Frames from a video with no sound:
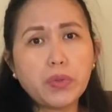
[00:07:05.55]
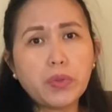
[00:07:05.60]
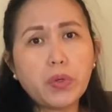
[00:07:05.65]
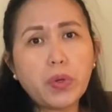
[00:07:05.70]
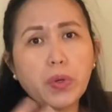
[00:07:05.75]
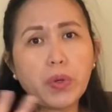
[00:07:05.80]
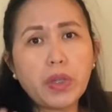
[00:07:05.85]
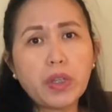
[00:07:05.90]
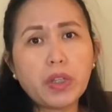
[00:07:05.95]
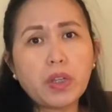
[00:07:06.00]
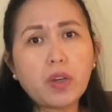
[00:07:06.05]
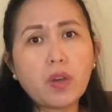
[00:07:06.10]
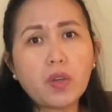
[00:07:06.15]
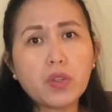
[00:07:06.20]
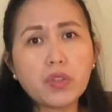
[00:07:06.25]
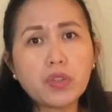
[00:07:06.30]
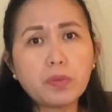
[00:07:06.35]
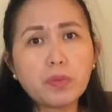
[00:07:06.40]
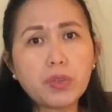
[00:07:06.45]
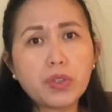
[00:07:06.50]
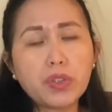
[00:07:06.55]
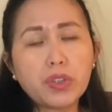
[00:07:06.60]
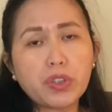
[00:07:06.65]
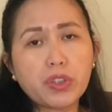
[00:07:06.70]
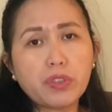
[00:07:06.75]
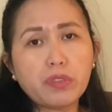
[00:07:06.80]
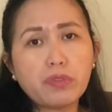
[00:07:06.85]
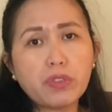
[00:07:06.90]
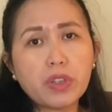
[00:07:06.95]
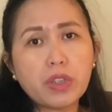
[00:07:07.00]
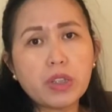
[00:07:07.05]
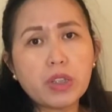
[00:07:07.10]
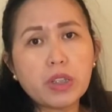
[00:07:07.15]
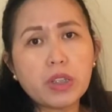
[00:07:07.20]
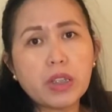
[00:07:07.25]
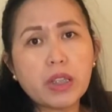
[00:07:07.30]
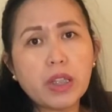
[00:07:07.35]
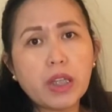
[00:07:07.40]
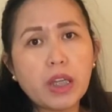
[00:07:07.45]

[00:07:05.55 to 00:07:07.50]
go in the customer service